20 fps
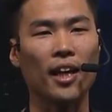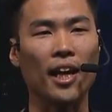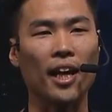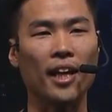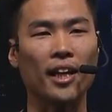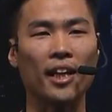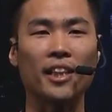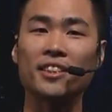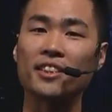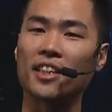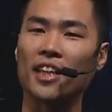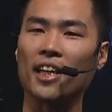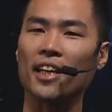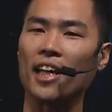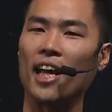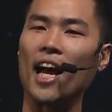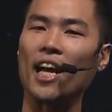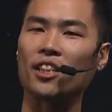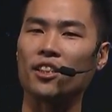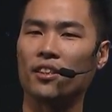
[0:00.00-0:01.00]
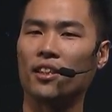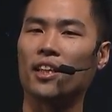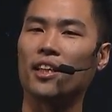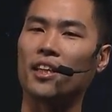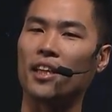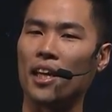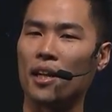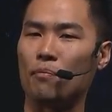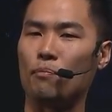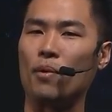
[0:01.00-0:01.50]
and it's get actually
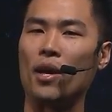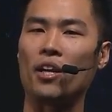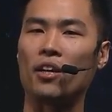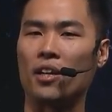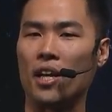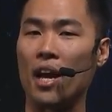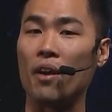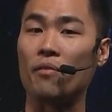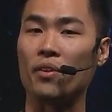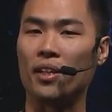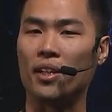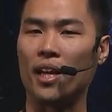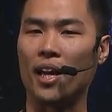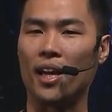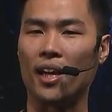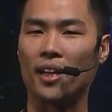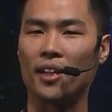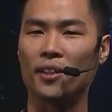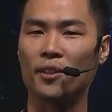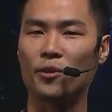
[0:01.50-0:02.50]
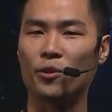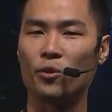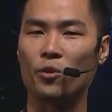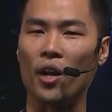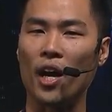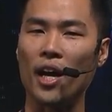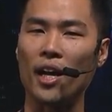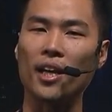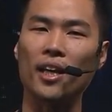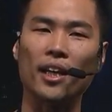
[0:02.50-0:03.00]
get better every day,
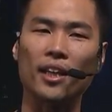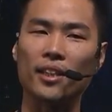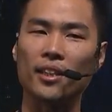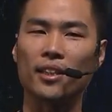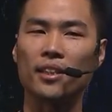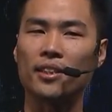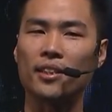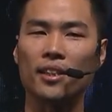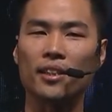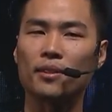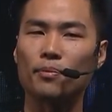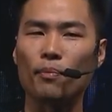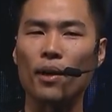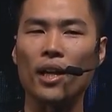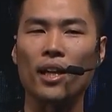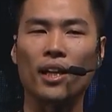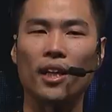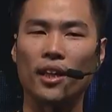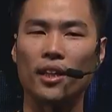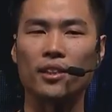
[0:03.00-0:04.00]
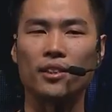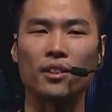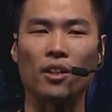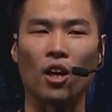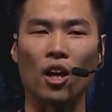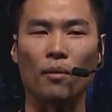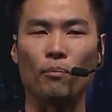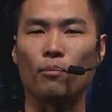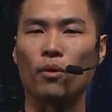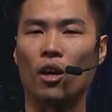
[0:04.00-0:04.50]
right? And this money is
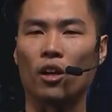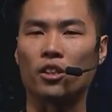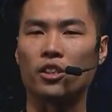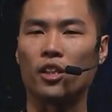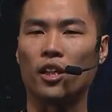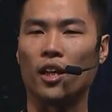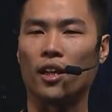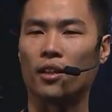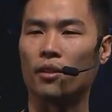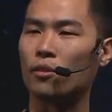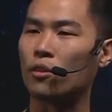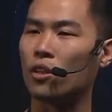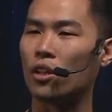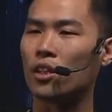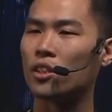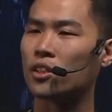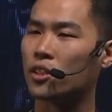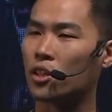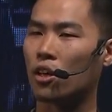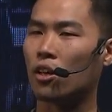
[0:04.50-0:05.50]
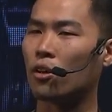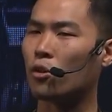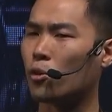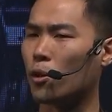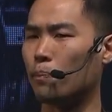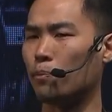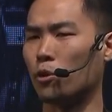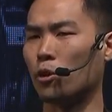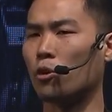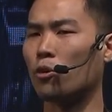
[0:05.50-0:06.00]
on blockchain, or it's called
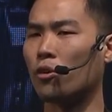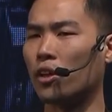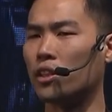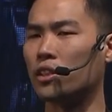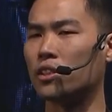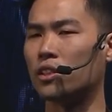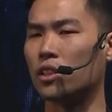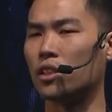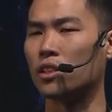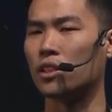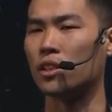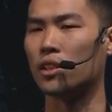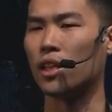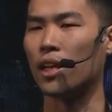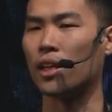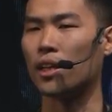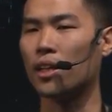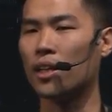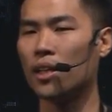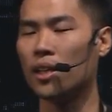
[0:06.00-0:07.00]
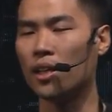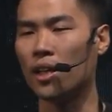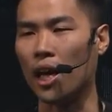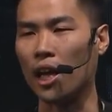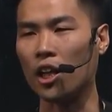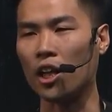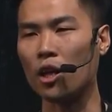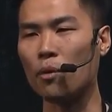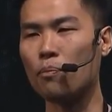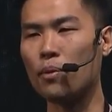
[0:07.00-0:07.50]
cryptocurrencies. That a
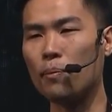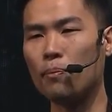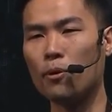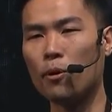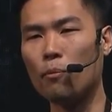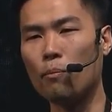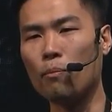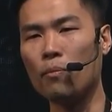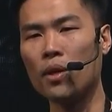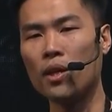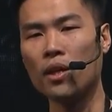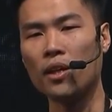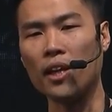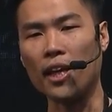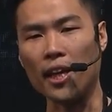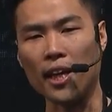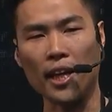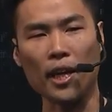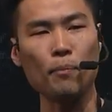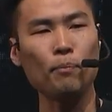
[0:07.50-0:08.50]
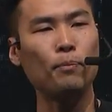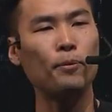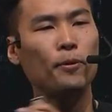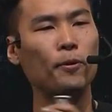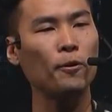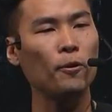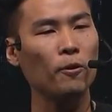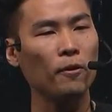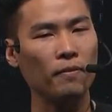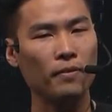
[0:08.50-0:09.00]
lot of people
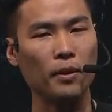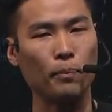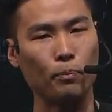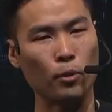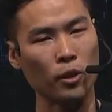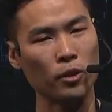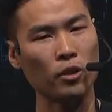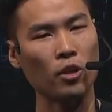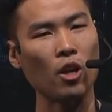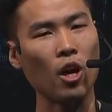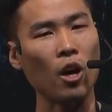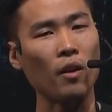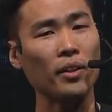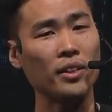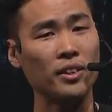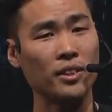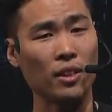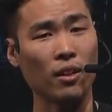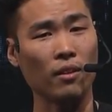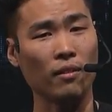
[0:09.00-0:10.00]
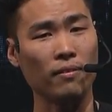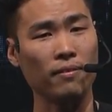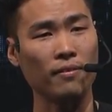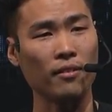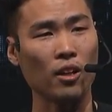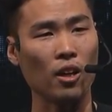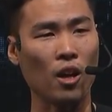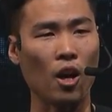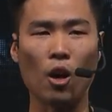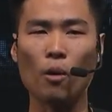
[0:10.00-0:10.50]
improve the protocol itself
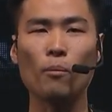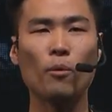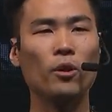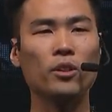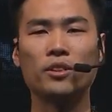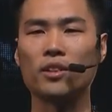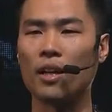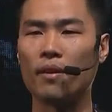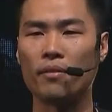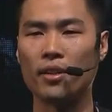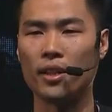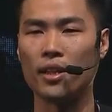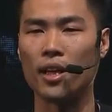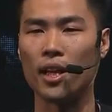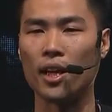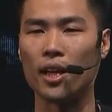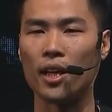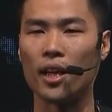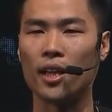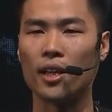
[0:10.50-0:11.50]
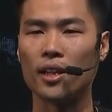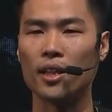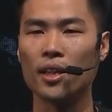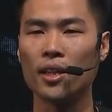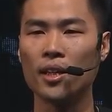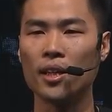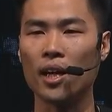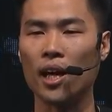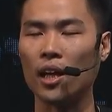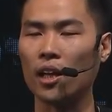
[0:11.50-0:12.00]
almost every day, and
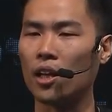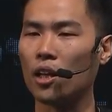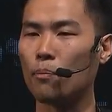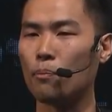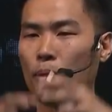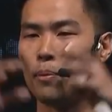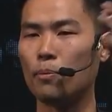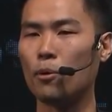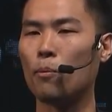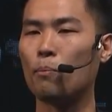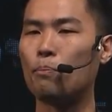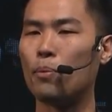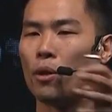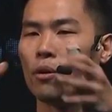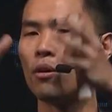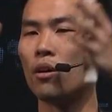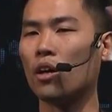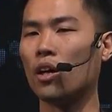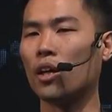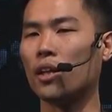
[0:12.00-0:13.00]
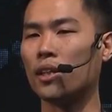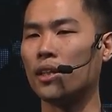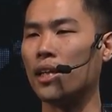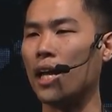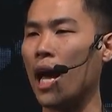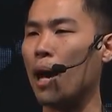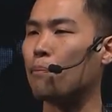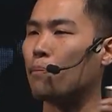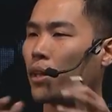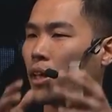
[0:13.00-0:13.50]
a lot of people build on
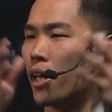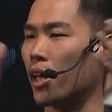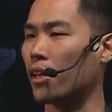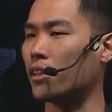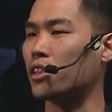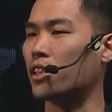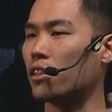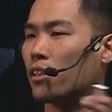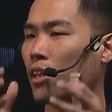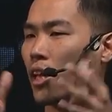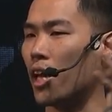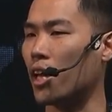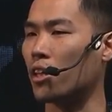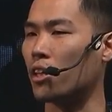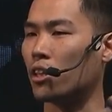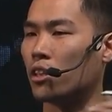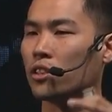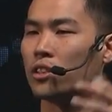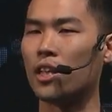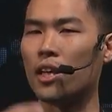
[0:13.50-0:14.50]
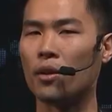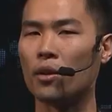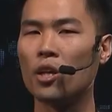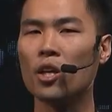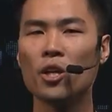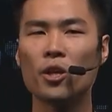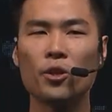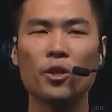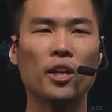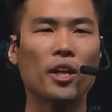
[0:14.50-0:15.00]
application layers that
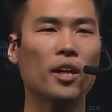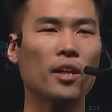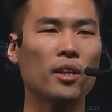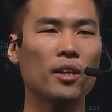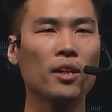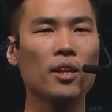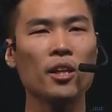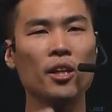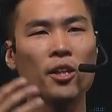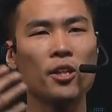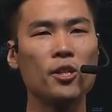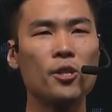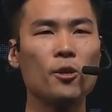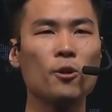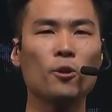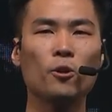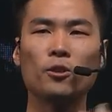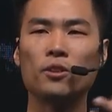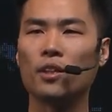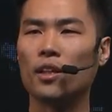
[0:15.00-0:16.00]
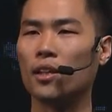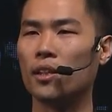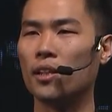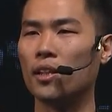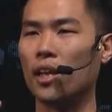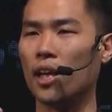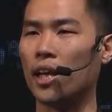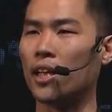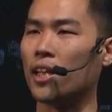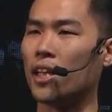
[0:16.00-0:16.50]
you can use
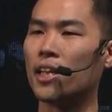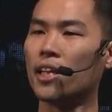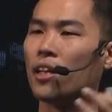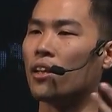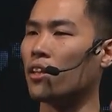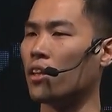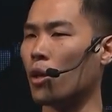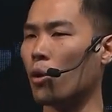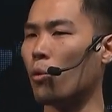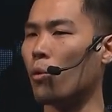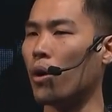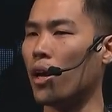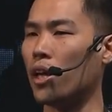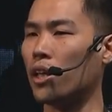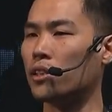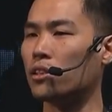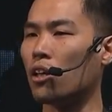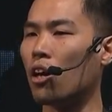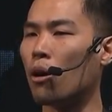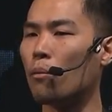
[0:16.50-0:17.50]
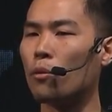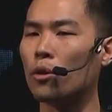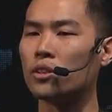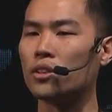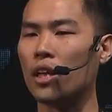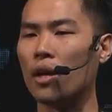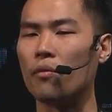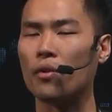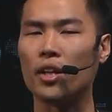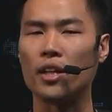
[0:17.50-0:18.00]
it in the new ways almost
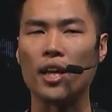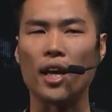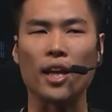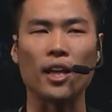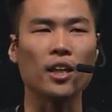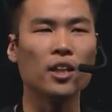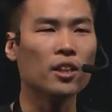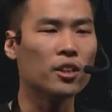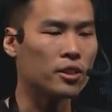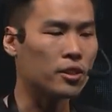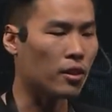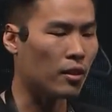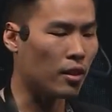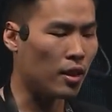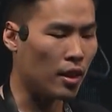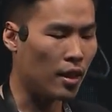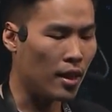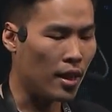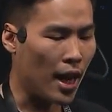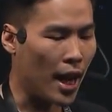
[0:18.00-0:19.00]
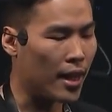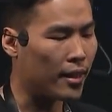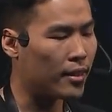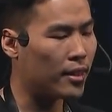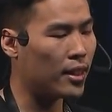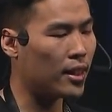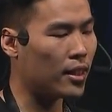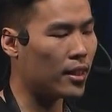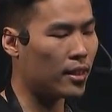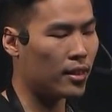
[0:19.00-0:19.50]
every day. So I
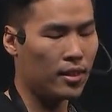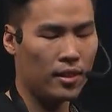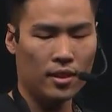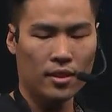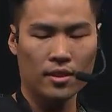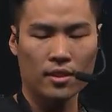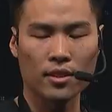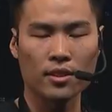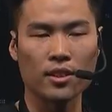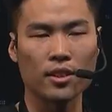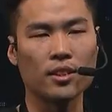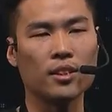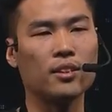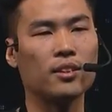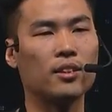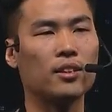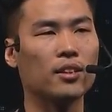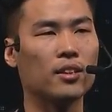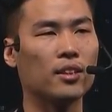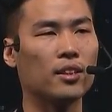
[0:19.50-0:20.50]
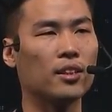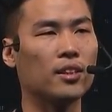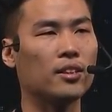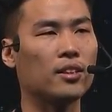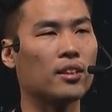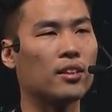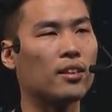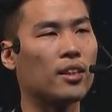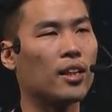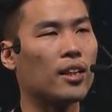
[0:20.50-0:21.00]
think this is
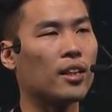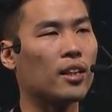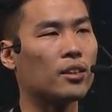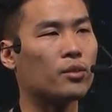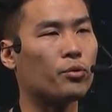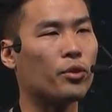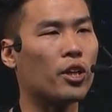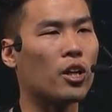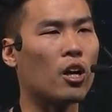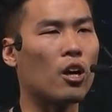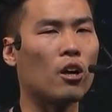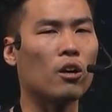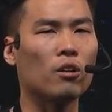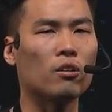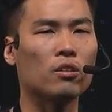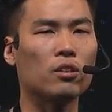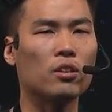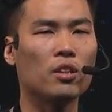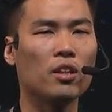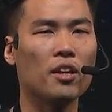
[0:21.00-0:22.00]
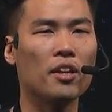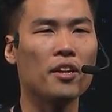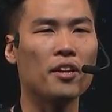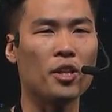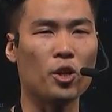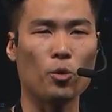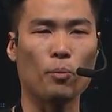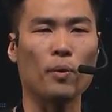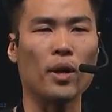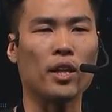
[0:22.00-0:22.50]
the thing that we call
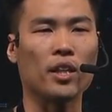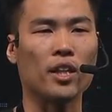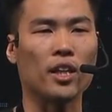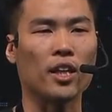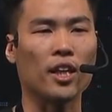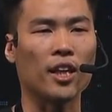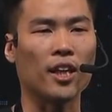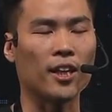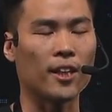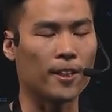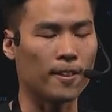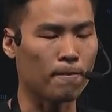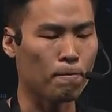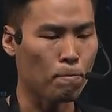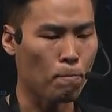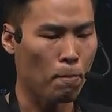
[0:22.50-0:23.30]
new money, and